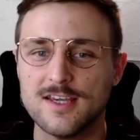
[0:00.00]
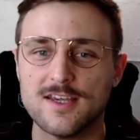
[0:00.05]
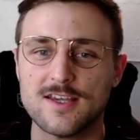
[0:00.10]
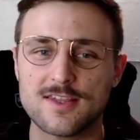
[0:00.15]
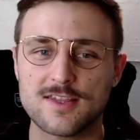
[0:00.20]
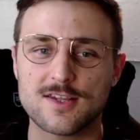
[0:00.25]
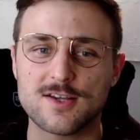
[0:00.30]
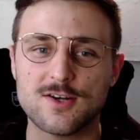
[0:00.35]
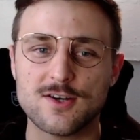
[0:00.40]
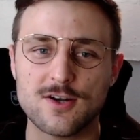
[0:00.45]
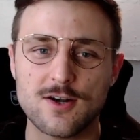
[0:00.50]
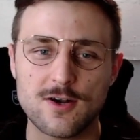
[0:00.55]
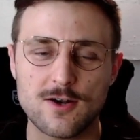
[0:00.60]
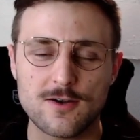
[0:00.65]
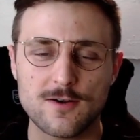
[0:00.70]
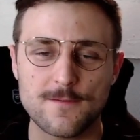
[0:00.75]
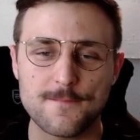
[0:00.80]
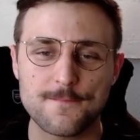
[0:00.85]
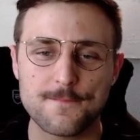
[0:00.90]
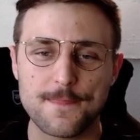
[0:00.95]

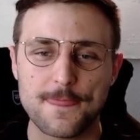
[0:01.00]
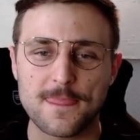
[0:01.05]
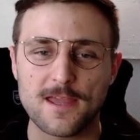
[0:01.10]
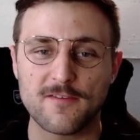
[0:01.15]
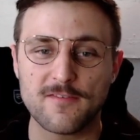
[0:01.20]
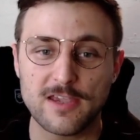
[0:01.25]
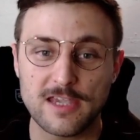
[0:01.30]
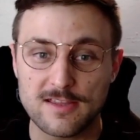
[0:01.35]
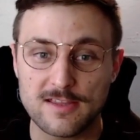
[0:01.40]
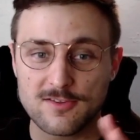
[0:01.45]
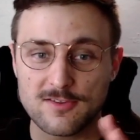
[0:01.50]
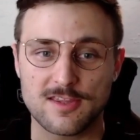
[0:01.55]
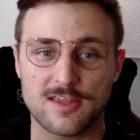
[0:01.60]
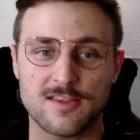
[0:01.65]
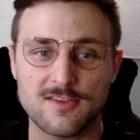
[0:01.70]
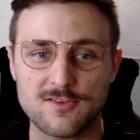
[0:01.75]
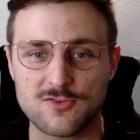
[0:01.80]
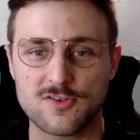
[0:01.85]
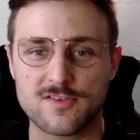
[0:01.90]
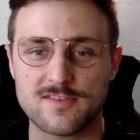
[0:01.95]
So I think it's an
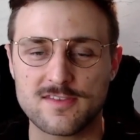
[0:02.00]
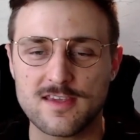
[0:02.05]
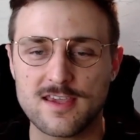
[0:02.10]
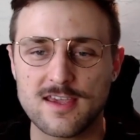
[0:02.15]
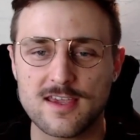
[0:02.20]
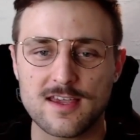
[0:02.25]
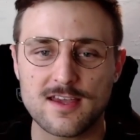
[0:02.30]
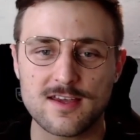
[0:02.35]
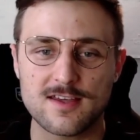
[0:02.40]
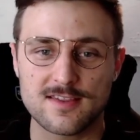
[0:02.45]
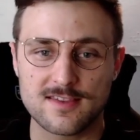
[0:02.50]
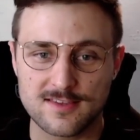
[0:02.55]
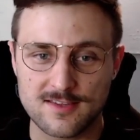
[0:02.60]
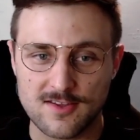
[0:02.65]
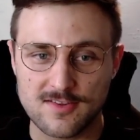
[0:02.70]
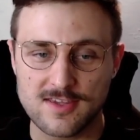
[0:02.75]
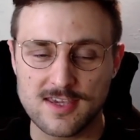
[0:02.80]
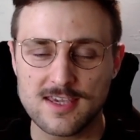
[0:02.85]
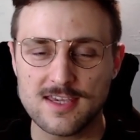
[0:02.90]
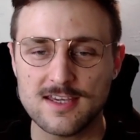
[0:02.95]
interesting uh,
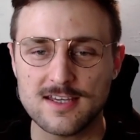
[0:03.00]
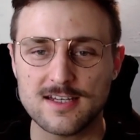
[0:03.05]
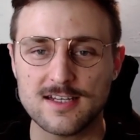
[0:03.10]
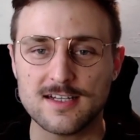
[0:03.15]
study.